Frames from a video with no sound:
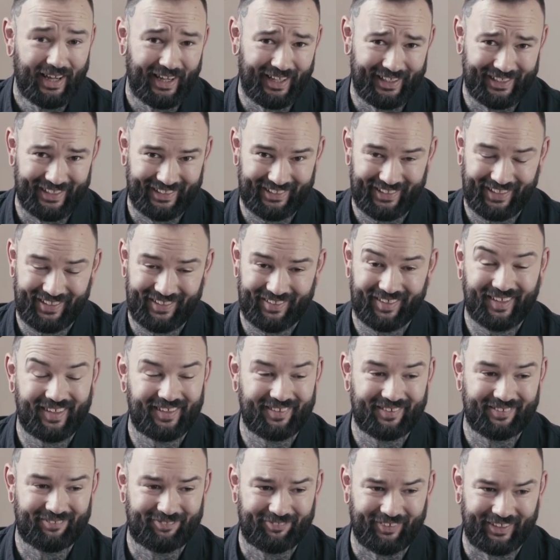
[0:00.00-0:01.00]
Another
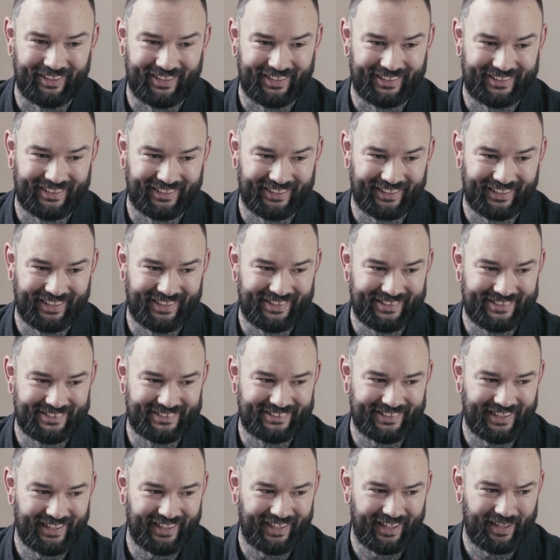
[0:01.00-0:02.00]
funny thing
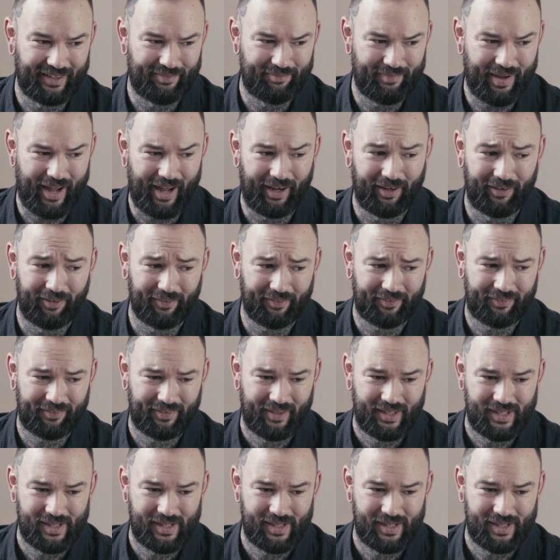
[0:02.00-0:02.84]
is that out